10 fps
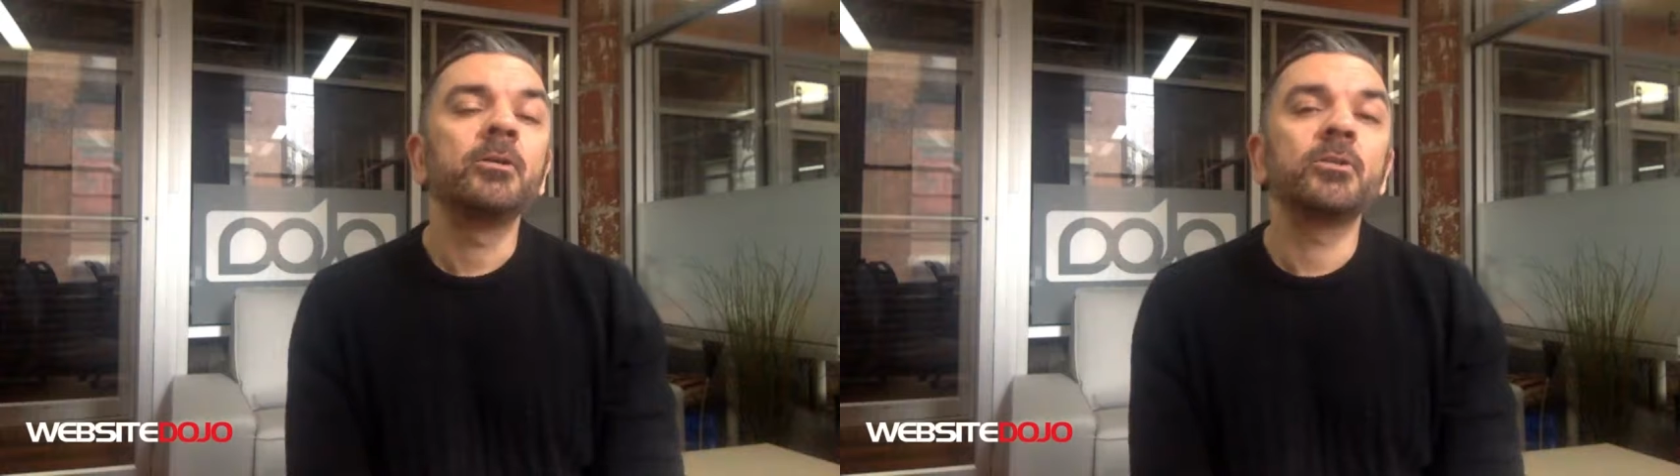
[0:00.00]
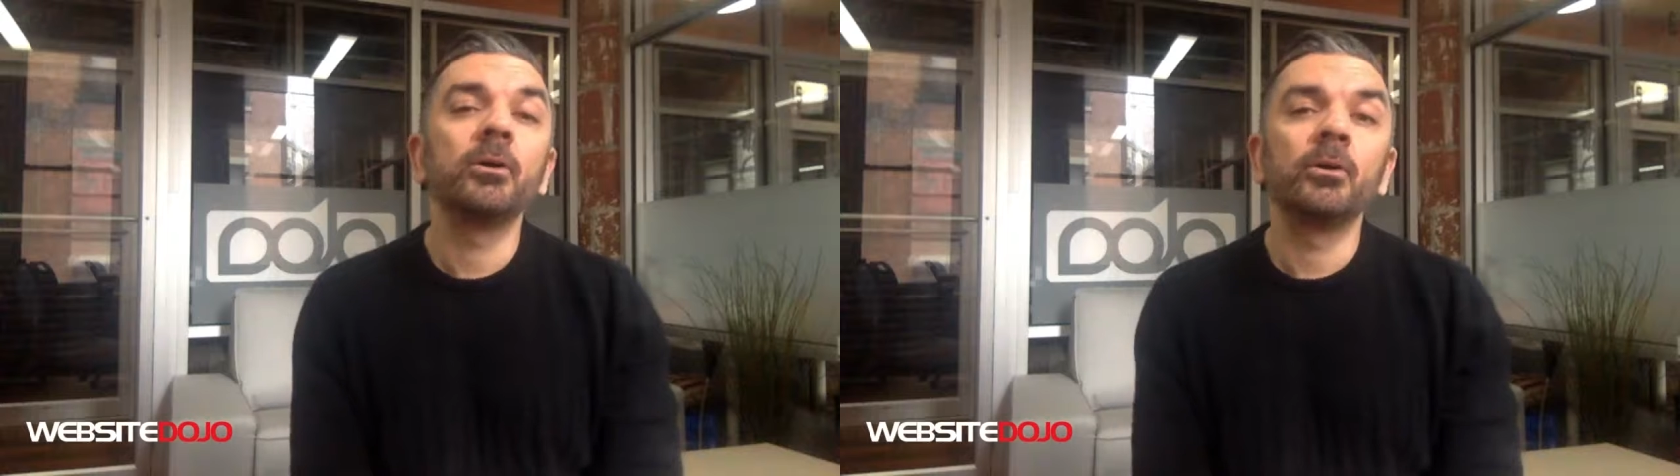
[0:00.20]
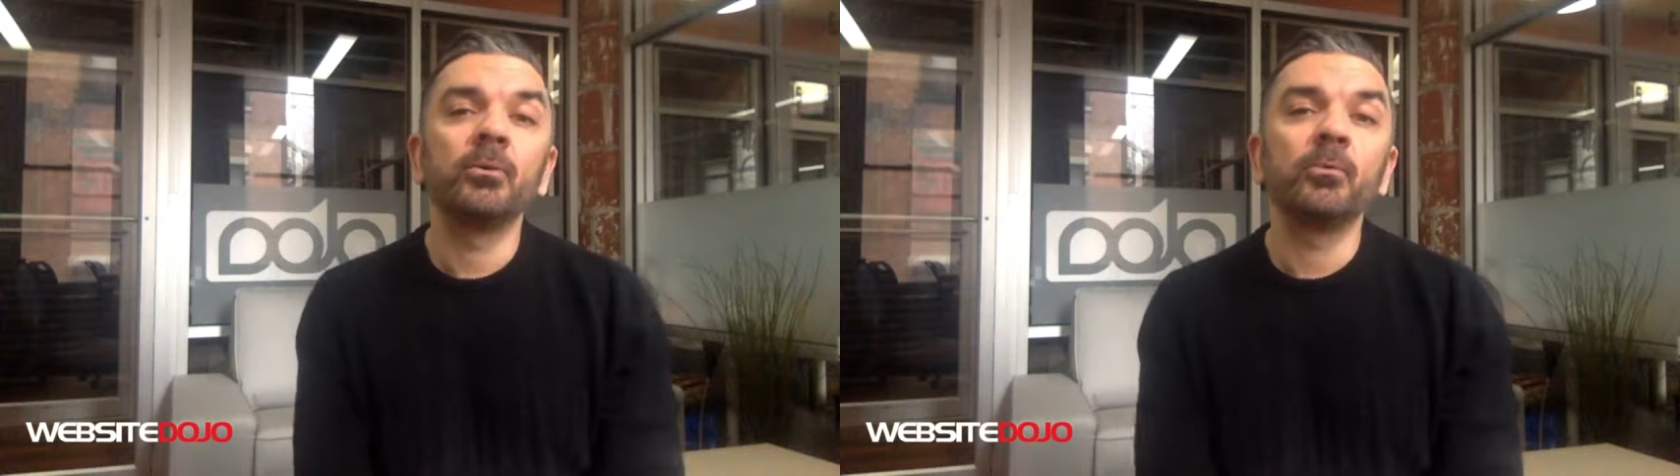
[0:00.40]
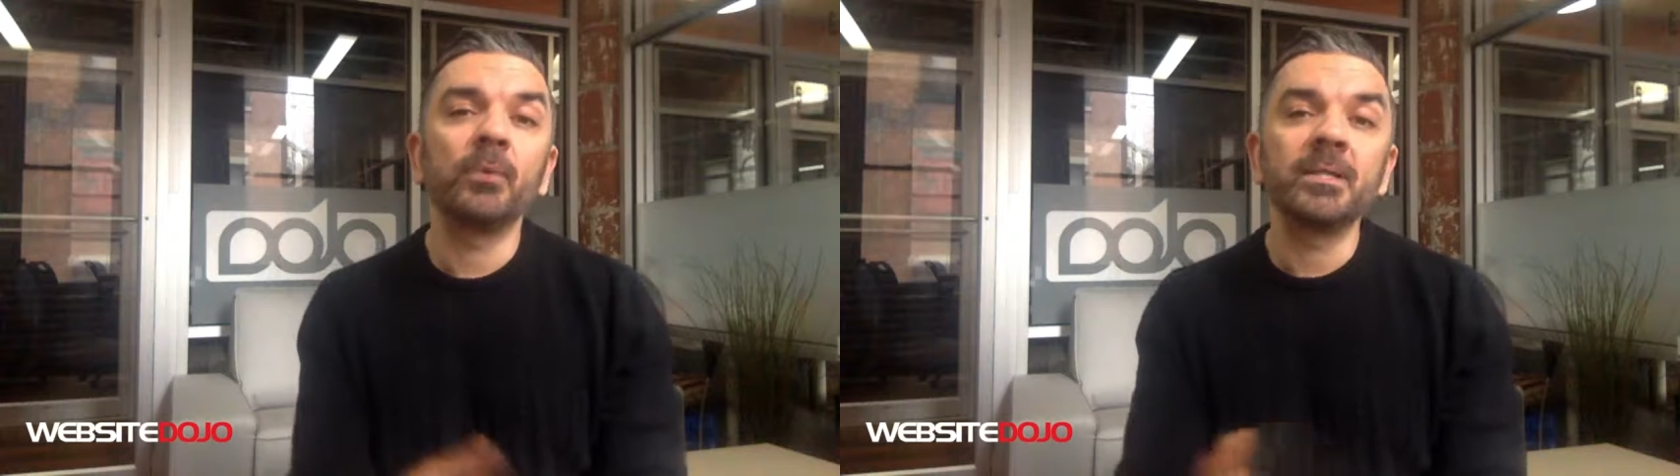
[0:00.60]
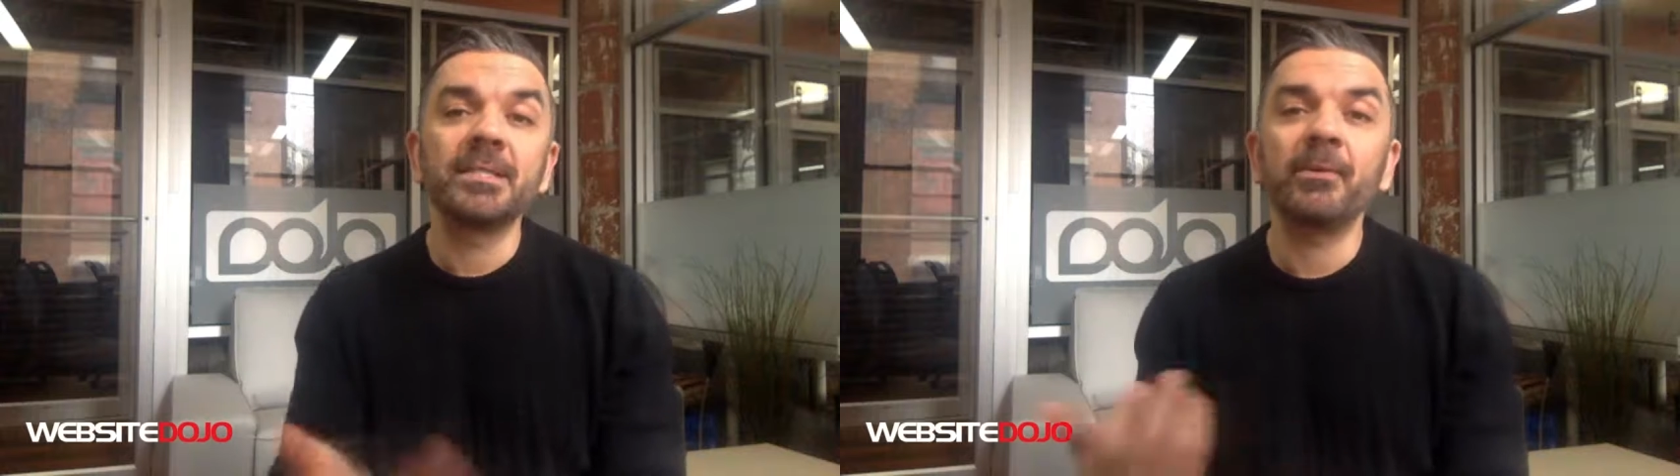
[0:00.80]
So
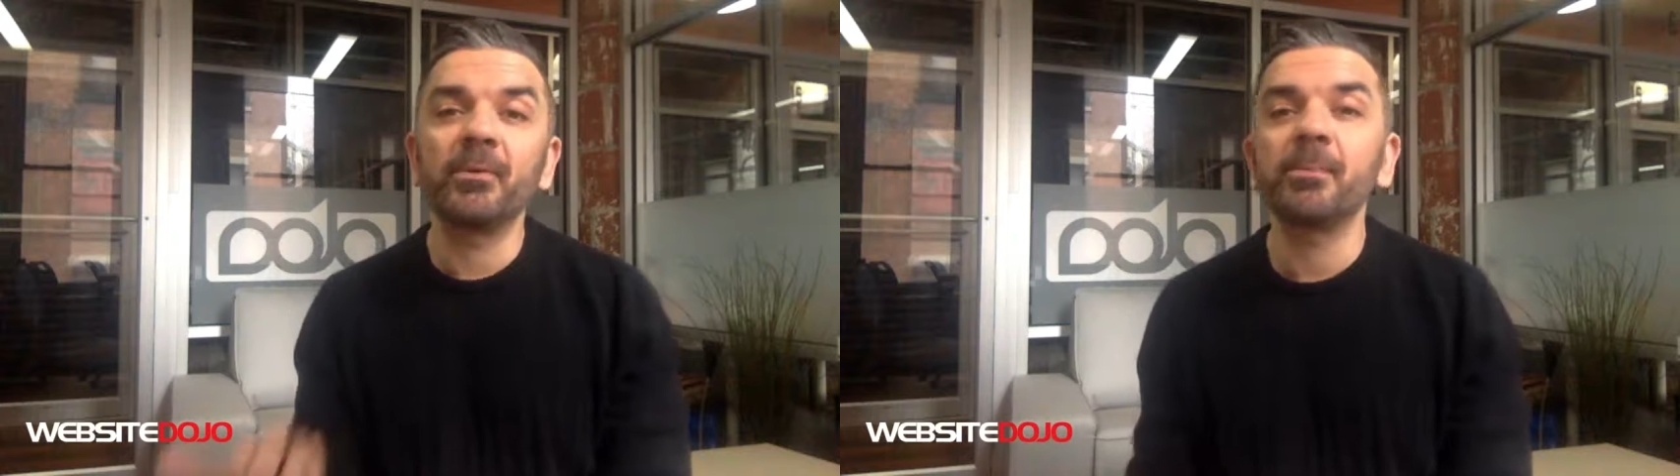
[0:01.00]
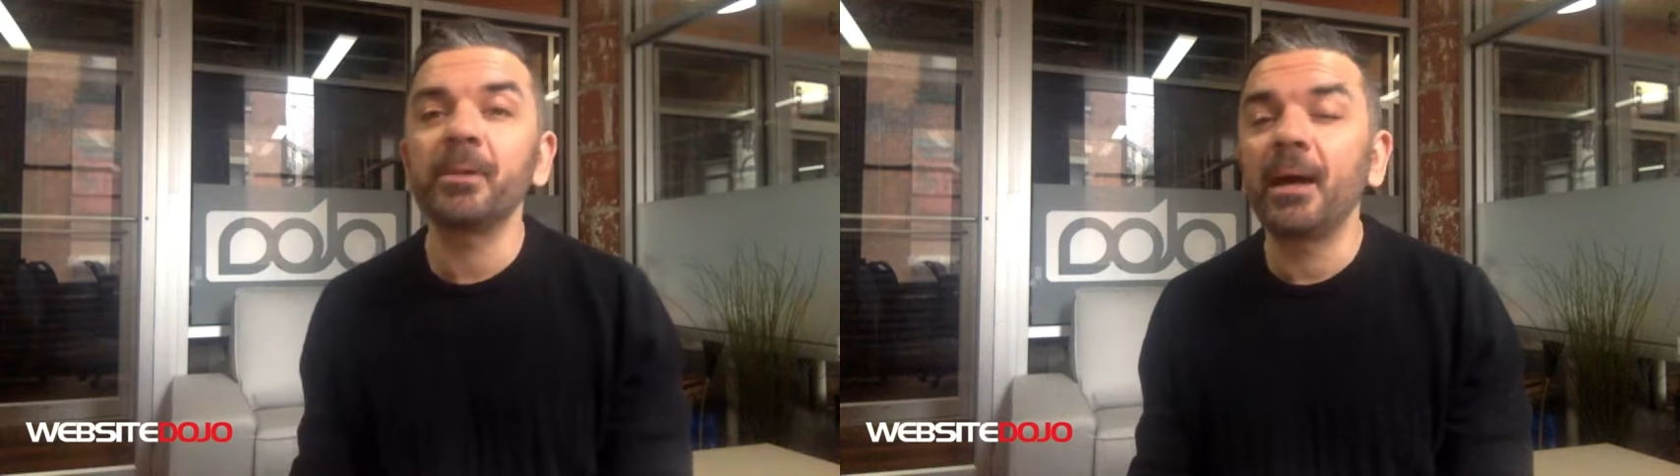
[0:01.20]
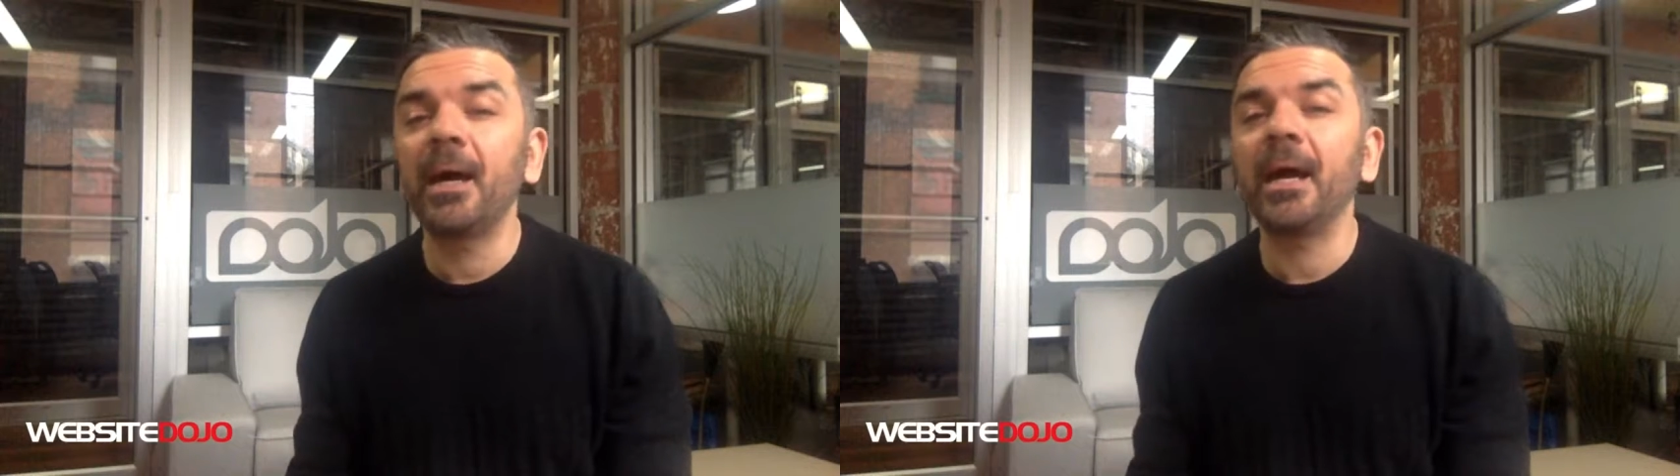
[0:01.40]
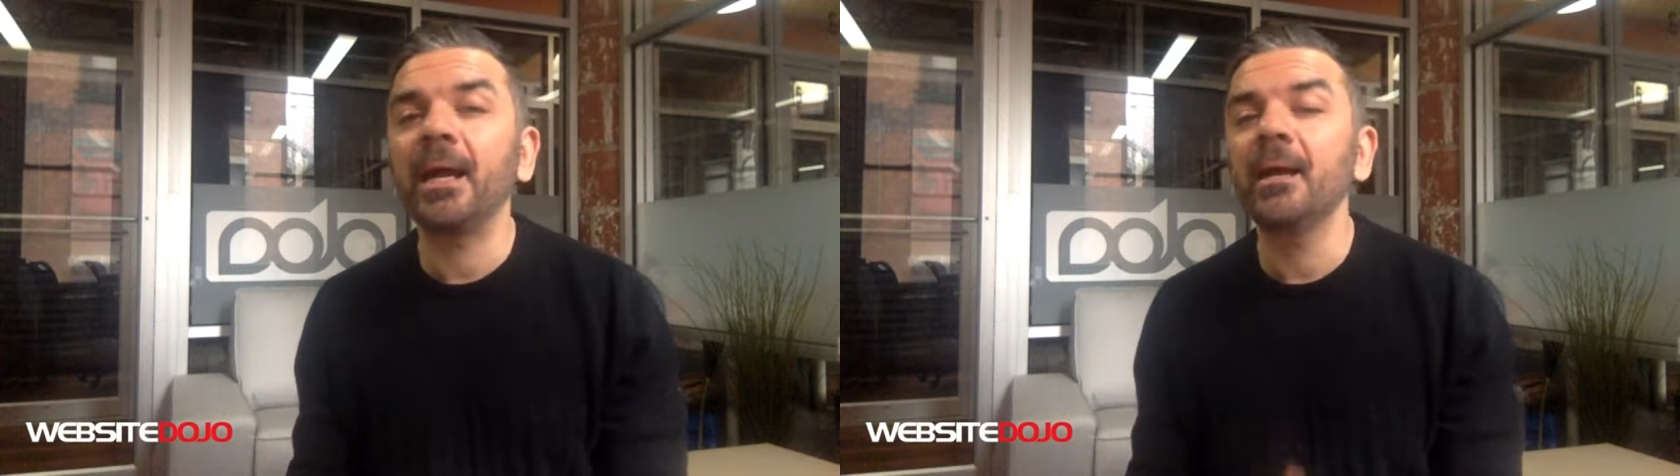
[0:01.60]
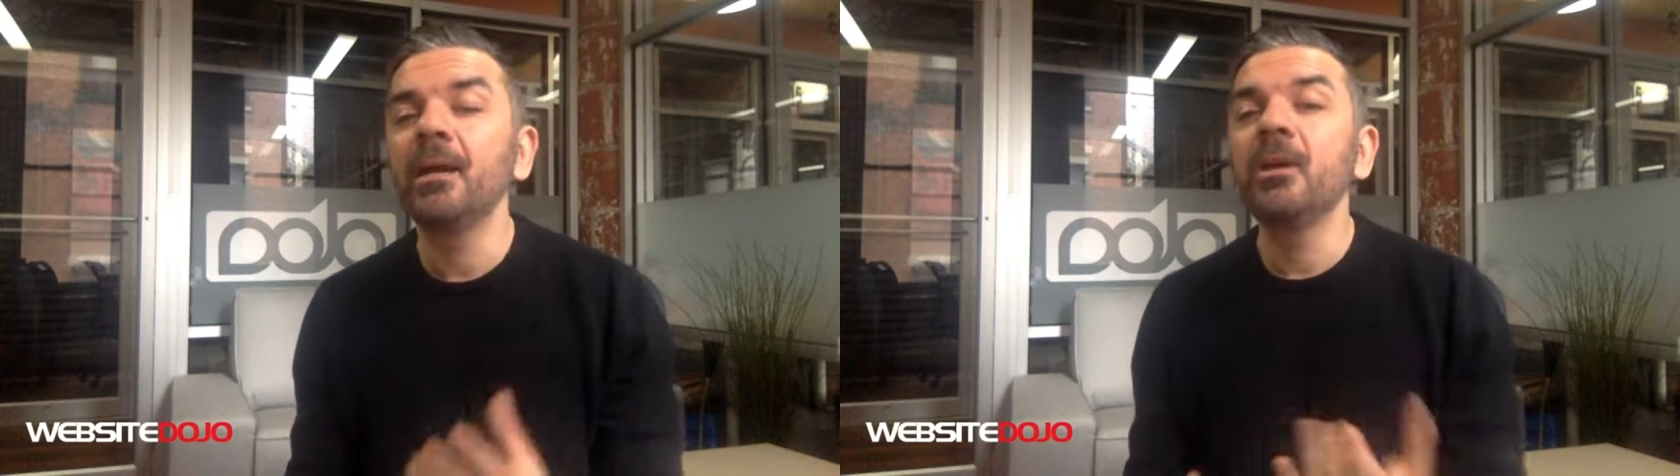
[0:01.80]
once they
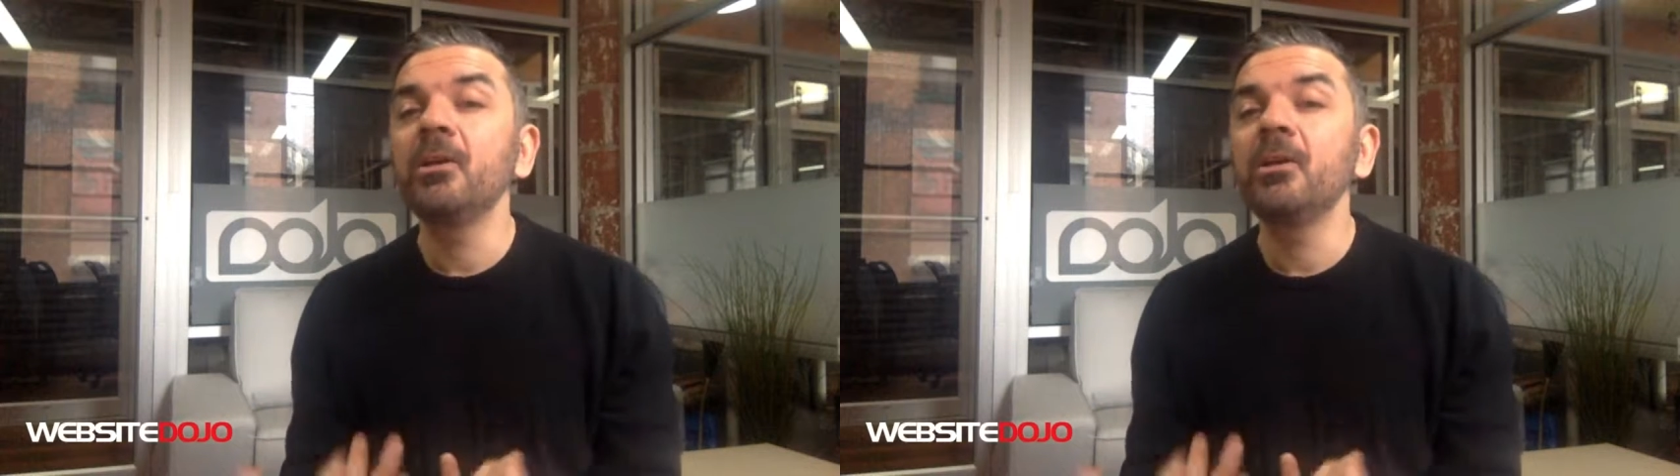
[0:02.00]
reply,